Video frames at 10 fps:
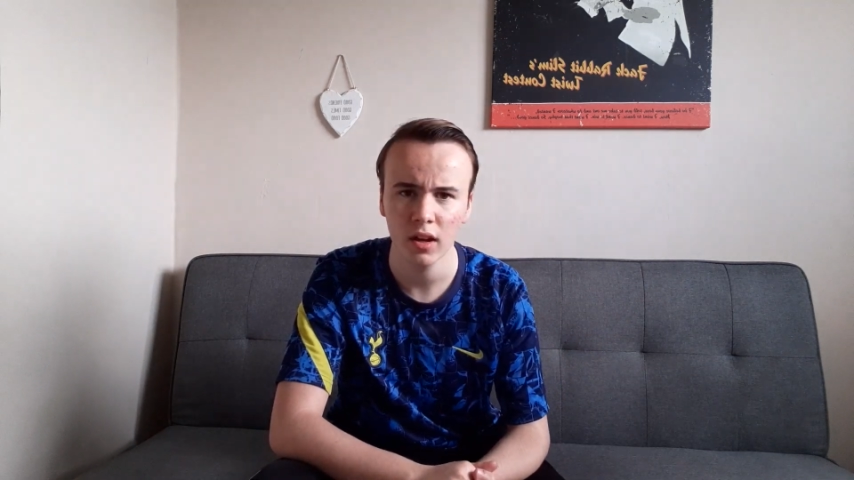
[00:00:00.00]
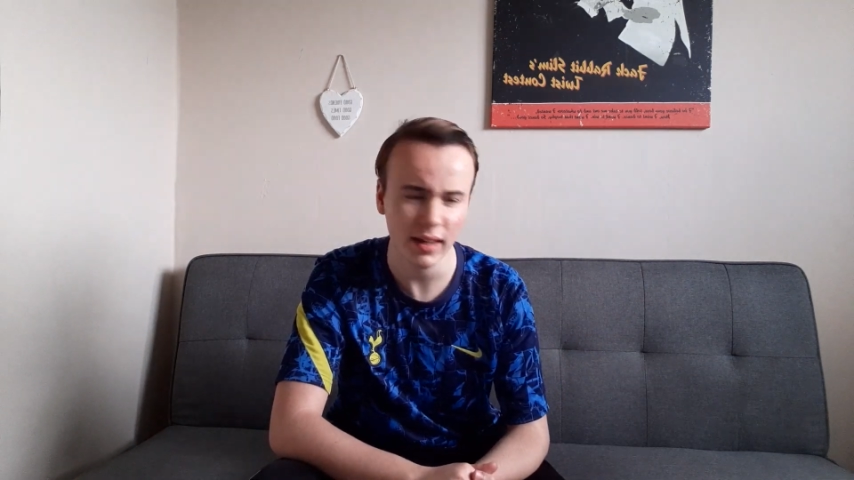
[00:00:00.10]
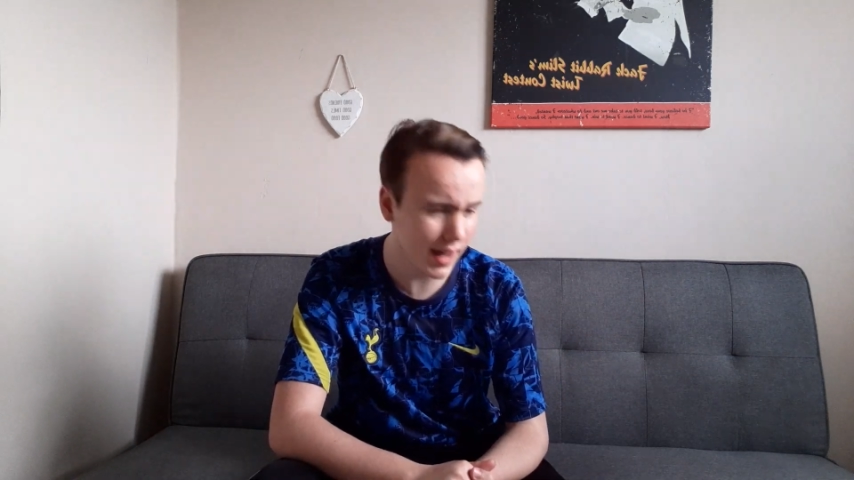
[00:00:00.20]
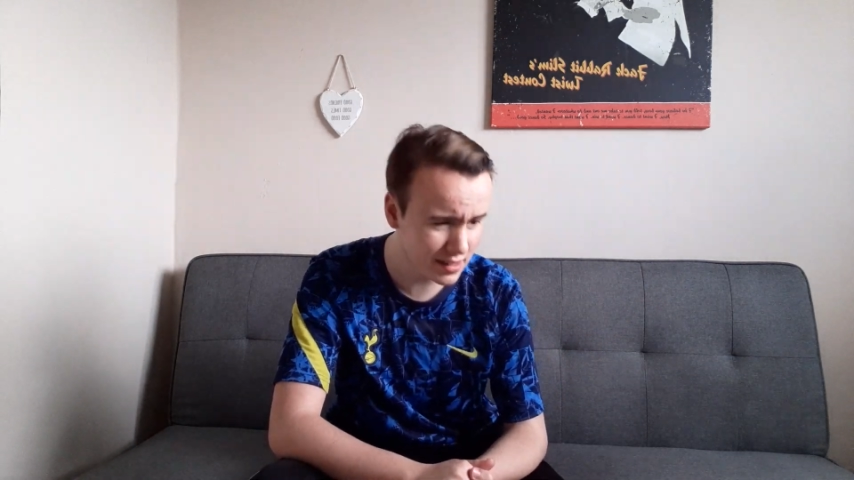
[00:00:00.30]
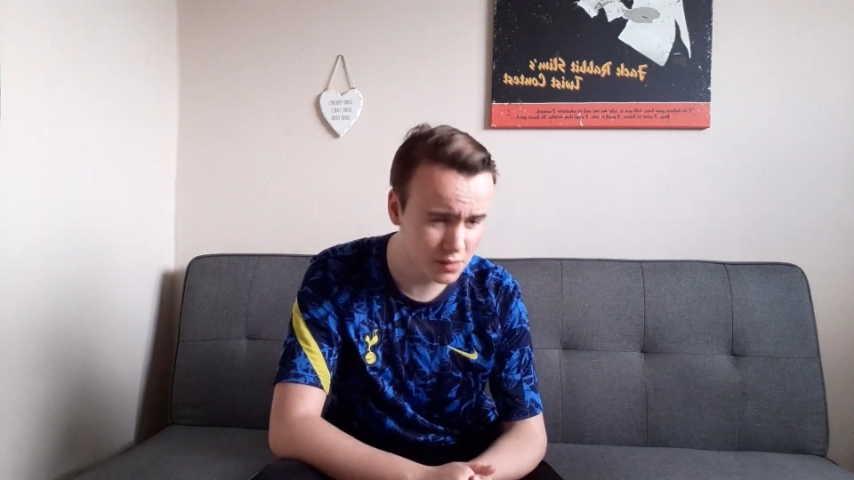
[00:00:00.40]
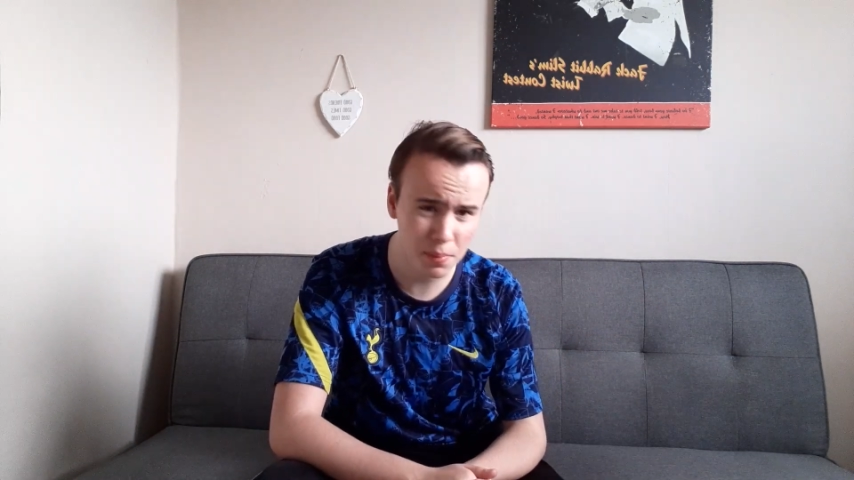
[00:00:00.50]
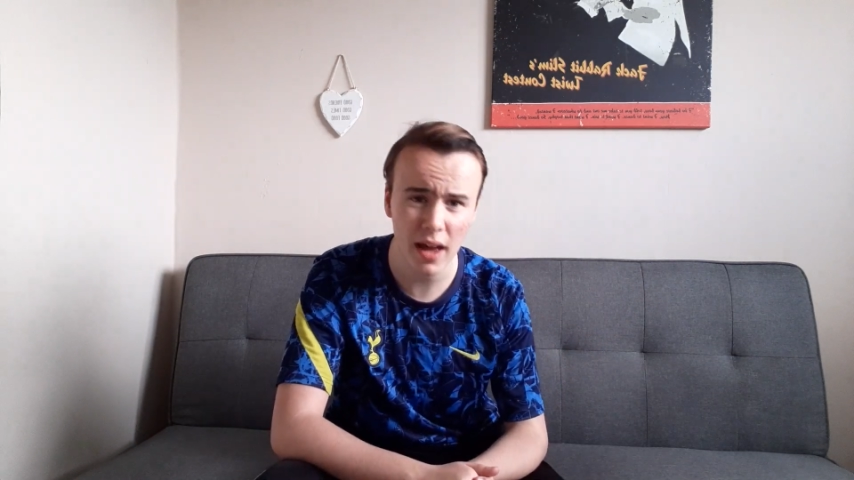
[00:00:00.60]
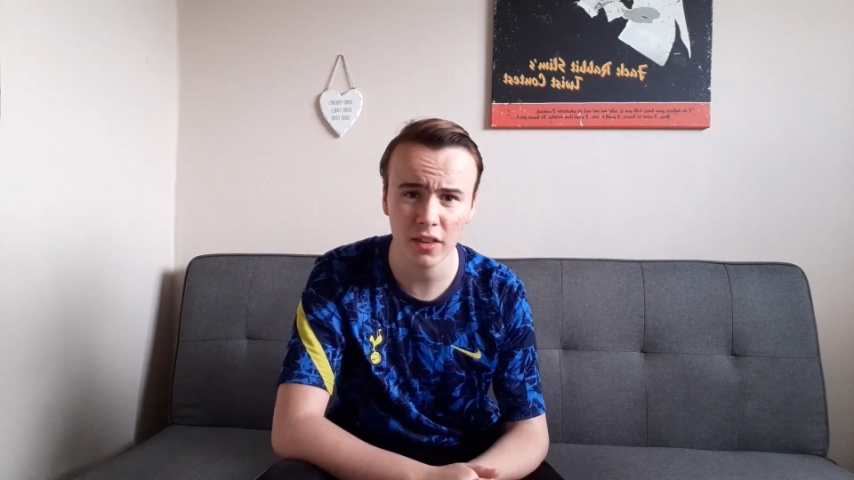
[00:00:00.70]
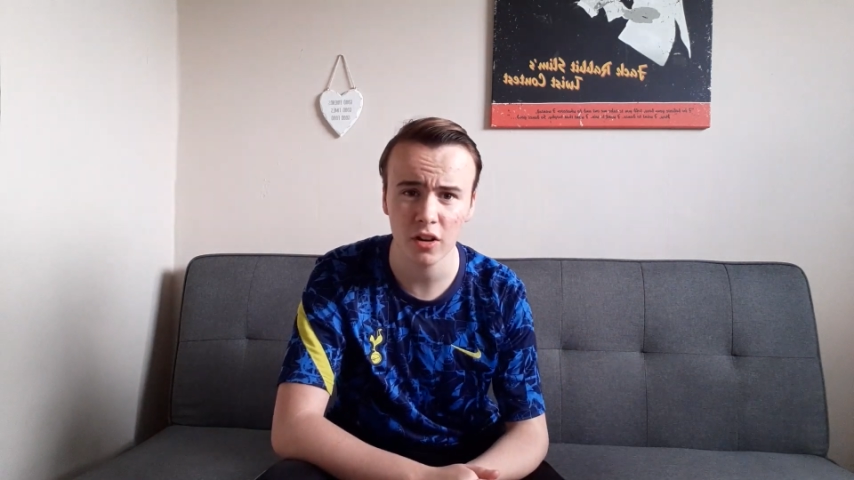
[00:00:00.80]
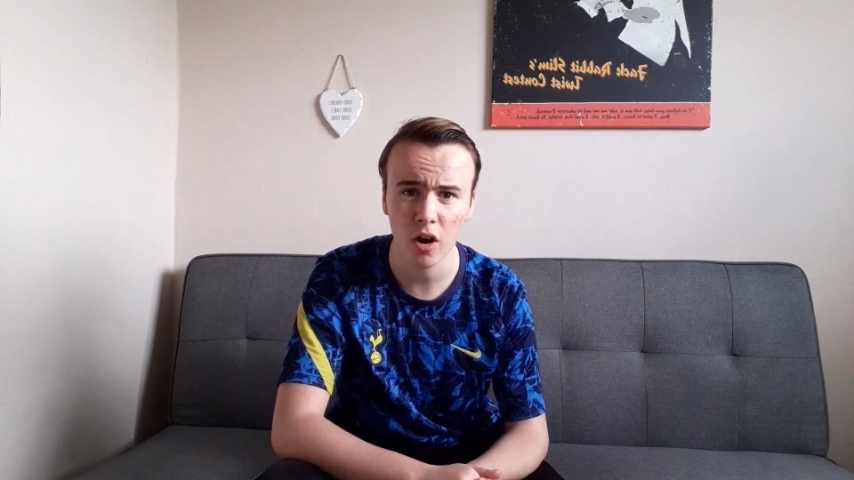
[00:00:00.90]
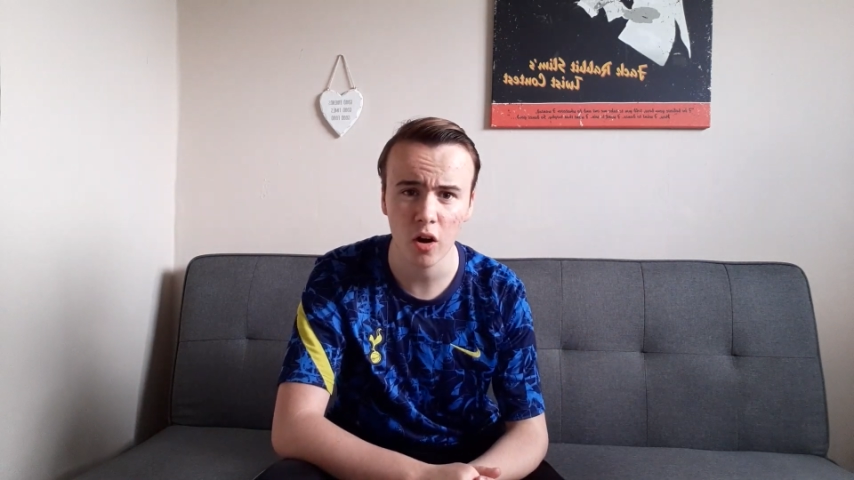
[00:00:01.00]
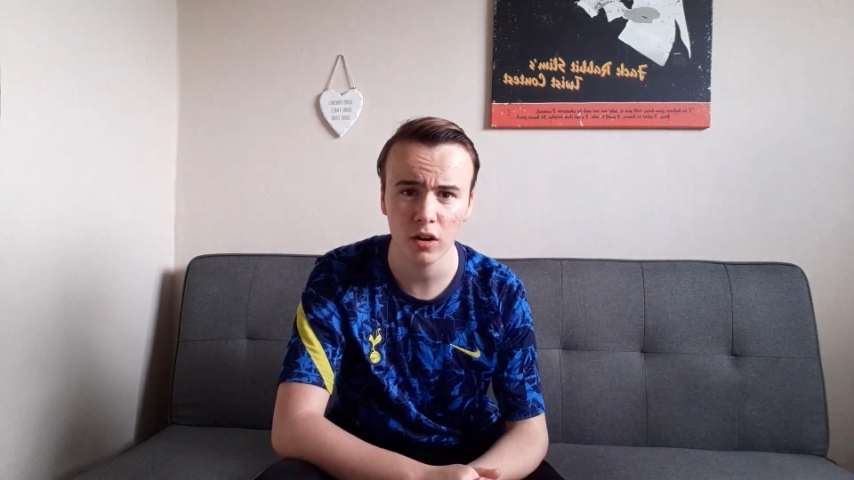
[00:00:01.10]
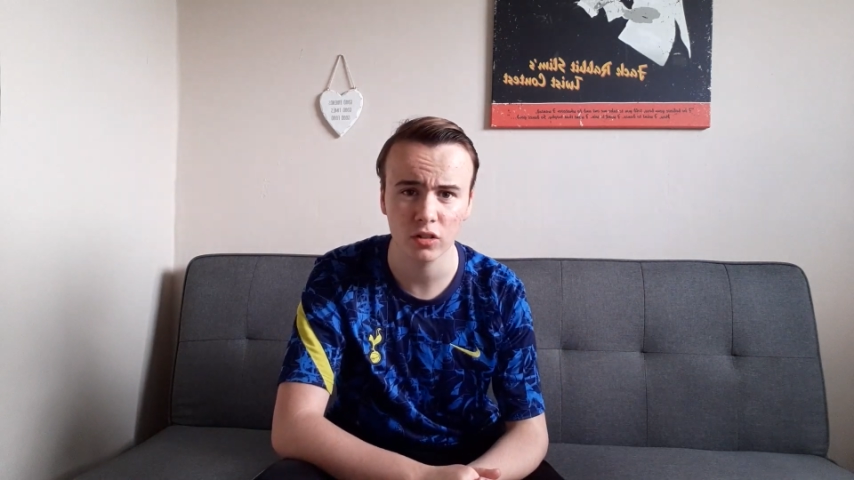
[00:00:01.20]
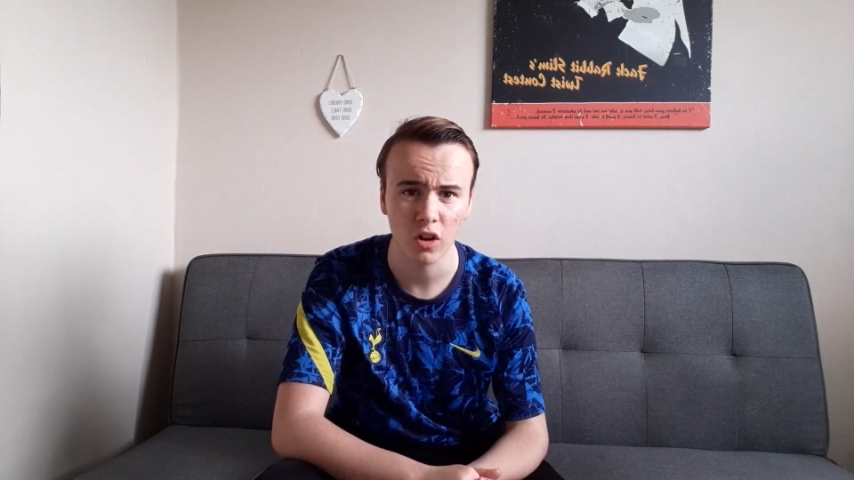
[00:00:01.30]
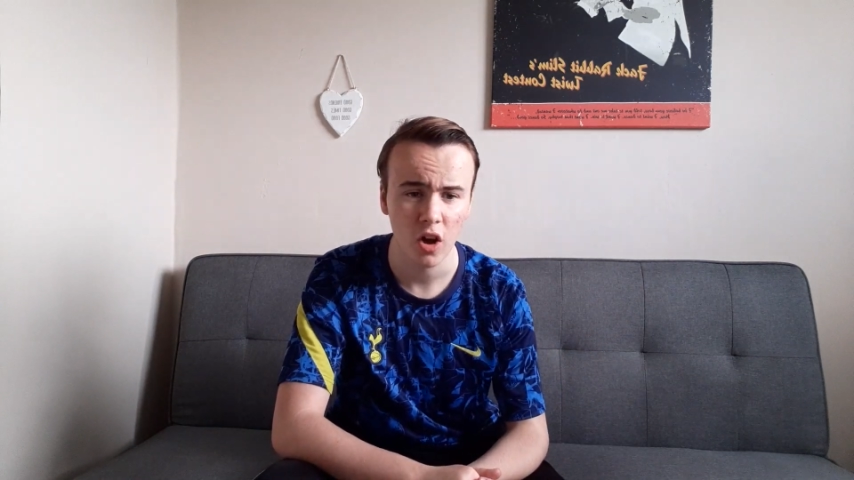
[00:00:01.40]
Kane's better than
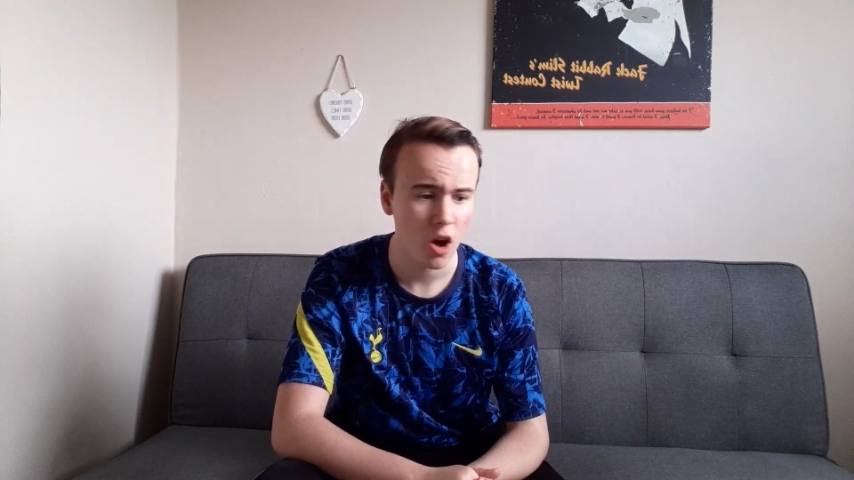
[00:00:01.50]
Haaland.